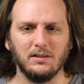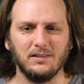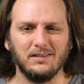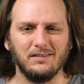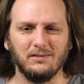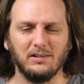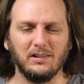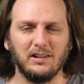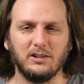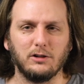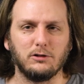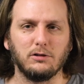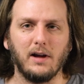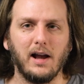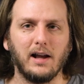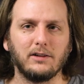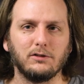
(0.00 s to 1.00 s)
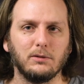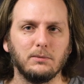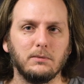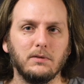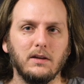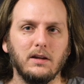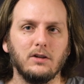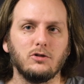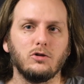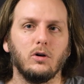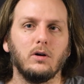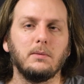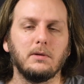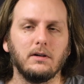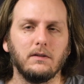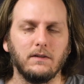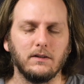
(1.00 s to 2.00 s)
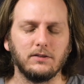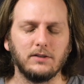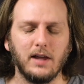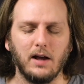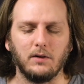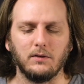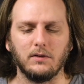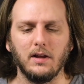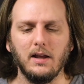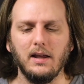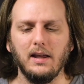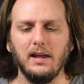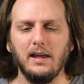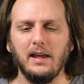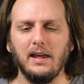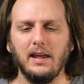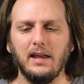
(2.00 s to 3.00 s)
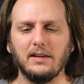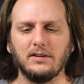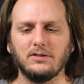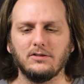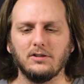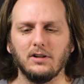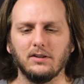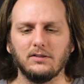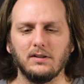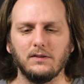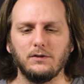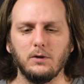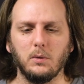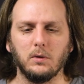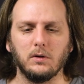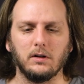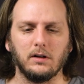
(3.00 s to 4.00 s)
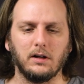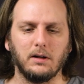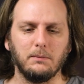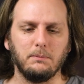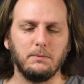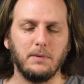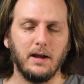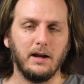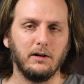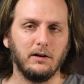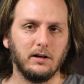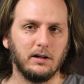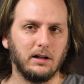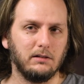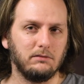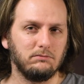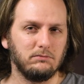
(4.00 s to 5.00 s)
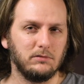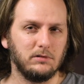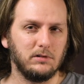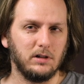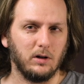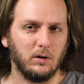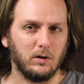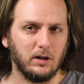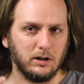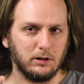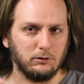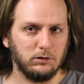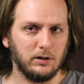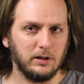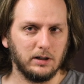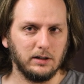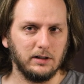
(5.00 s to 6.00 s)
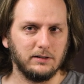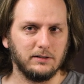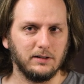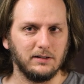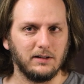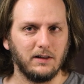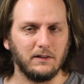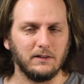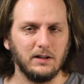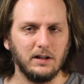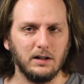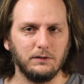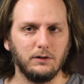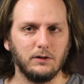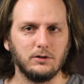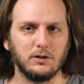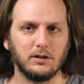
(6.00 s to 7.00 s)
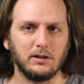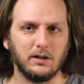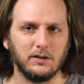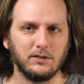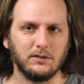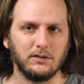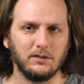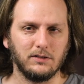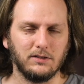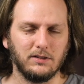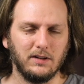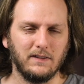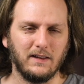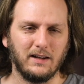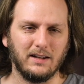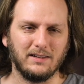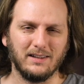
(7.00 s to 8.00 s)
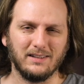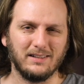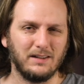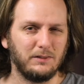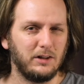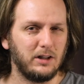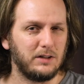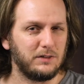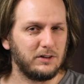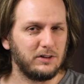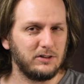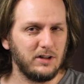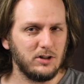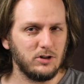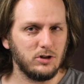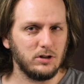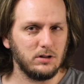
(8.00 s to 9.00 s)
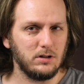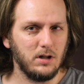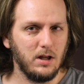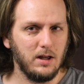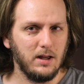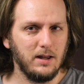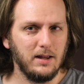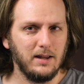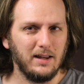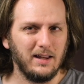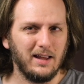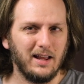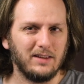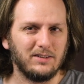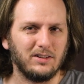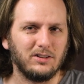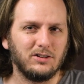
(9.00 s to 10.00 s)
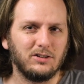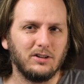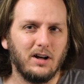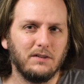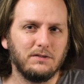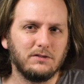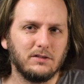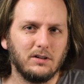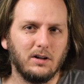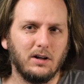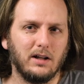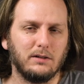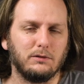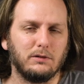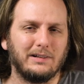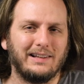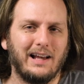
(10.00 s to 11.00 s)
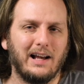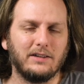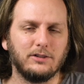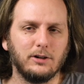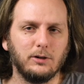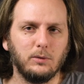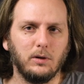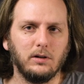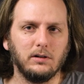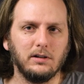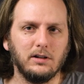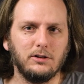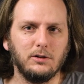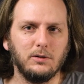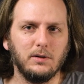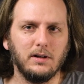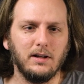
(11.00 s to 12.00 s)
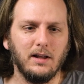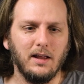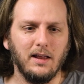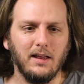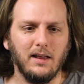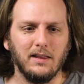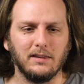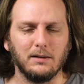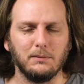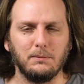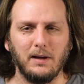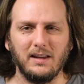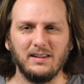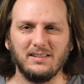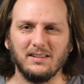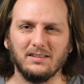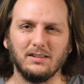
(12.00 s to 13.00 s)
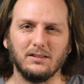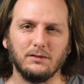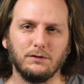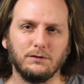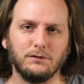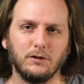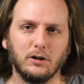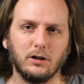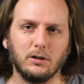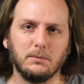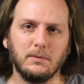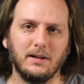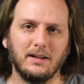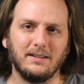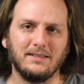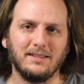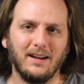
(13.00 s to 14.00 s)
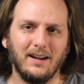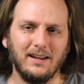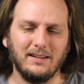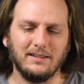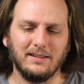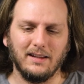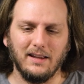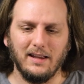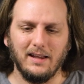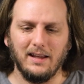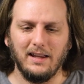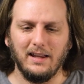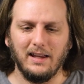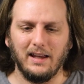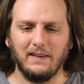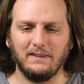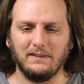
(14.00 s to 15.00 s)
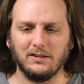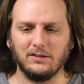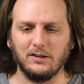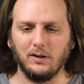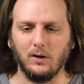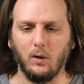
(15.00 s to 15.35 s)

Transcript: really detracts from the enjoyment of the sound. It's just if you were to compare it, kind of critically to another earphone, you're going to see that it doesn't have a lot of extension. It has a soft, kind of relaxing quality to it. The bass isn't firm and tight, and just the